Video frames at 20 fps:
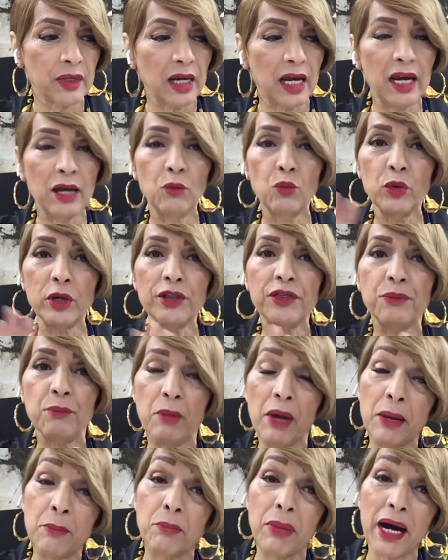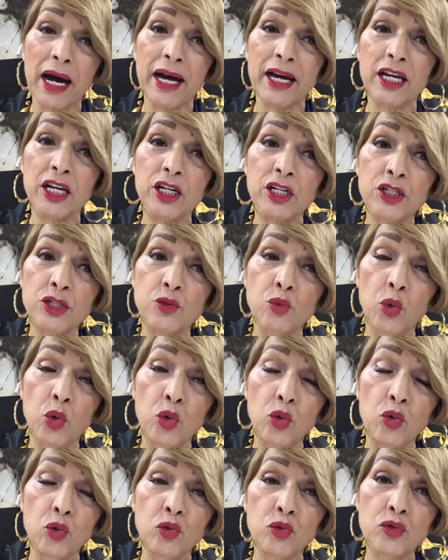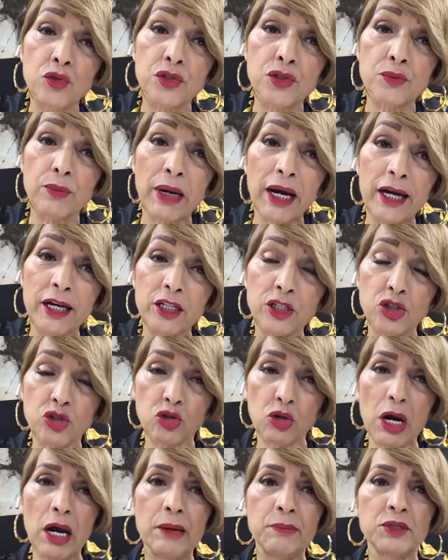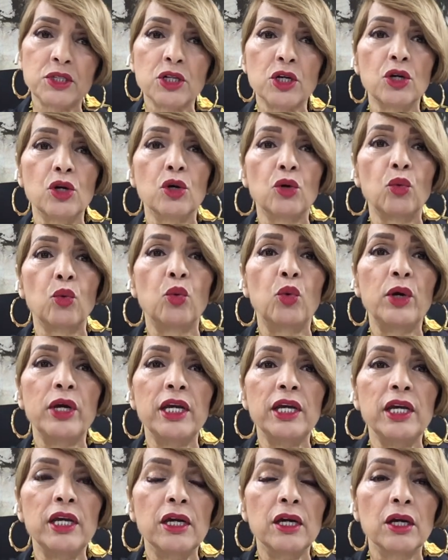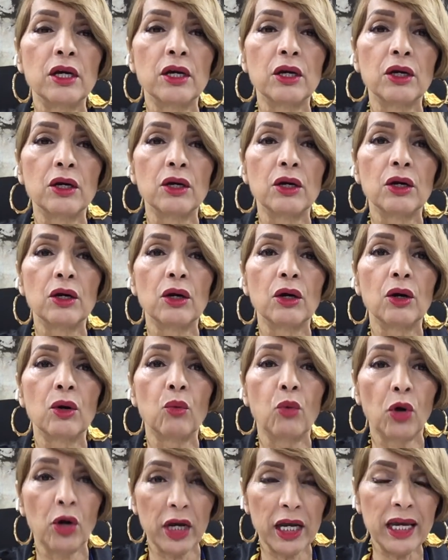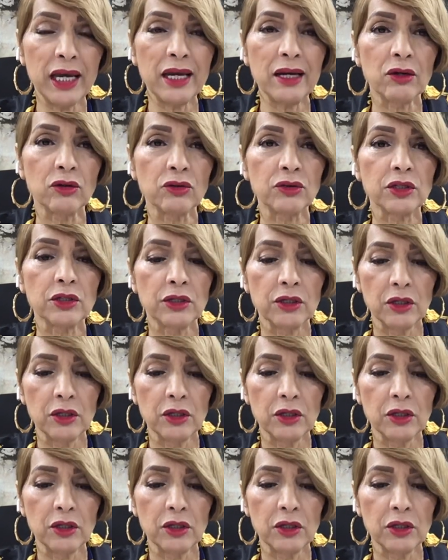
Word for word: And with and by his wounds, by his stripes, we were healed.